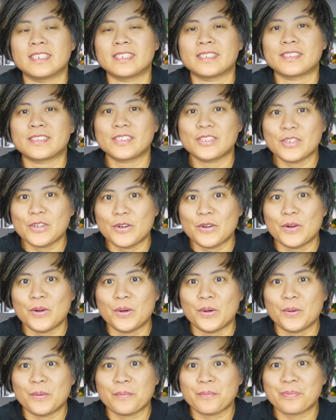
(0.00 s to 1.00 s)

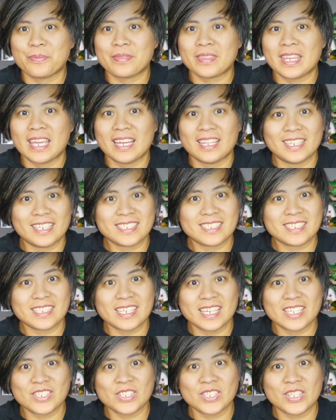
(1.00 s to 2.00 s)
So let's
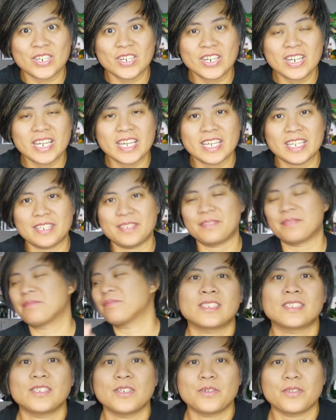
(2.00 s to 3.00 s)
get started.
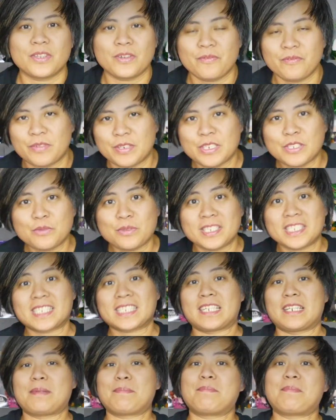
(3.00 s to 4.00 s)
So the first one's
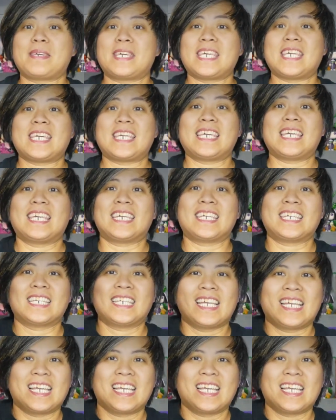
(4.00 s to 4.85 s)
gonna be